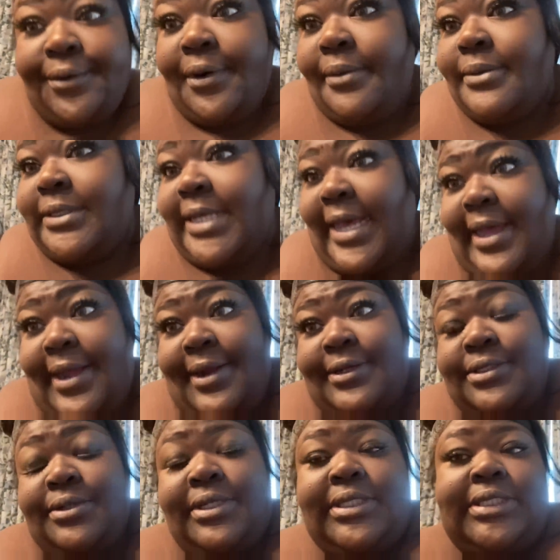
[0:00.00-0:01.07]
Girl, I'm
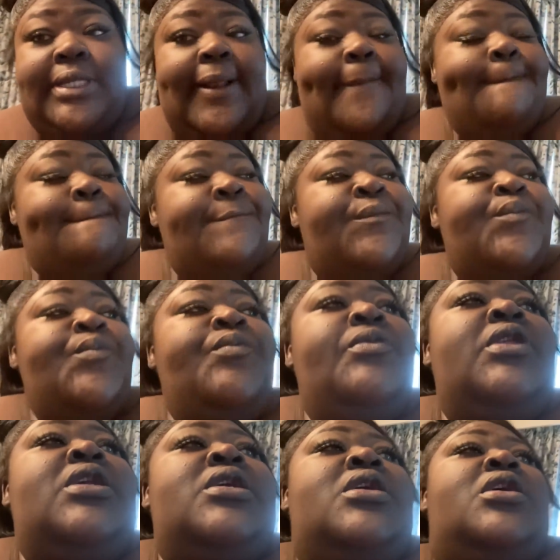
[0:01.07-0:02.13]
tired. So listen,
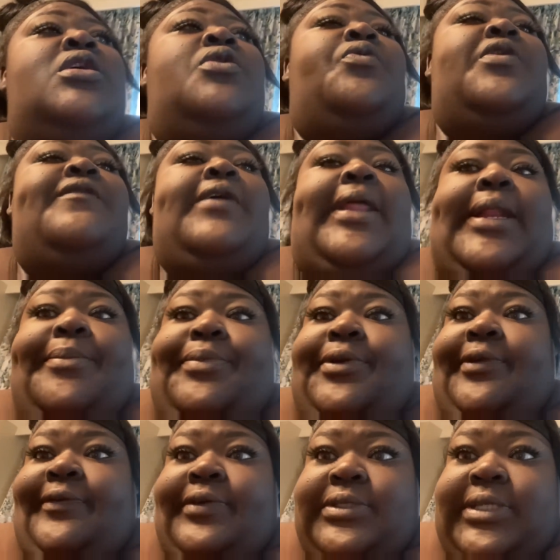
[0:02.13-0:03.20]
we've had a
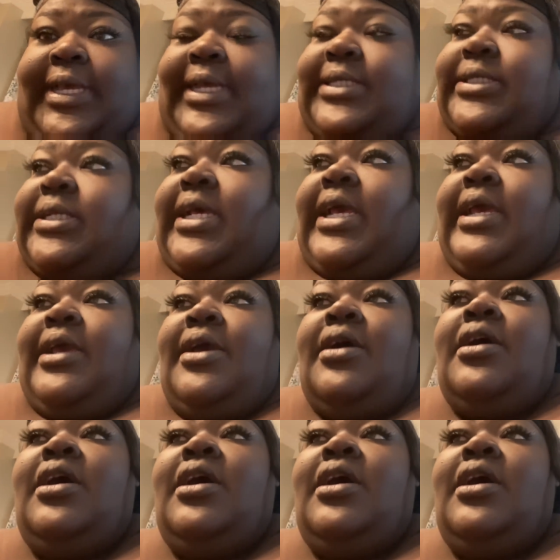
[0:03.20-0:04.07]
beautiful day today.